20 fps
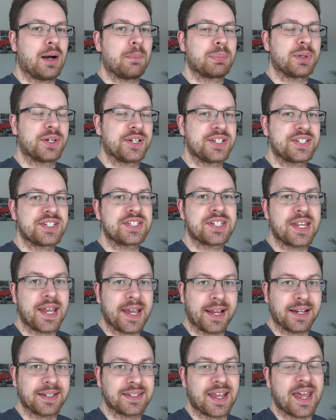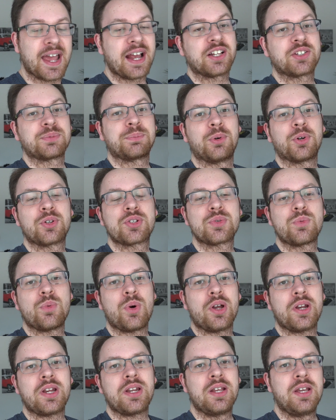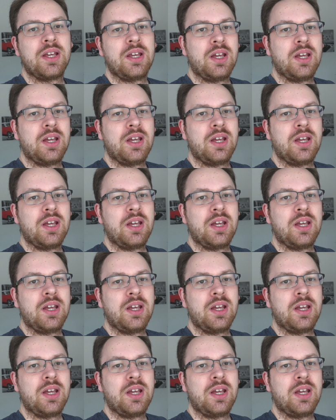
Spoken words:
up a second Xbox One.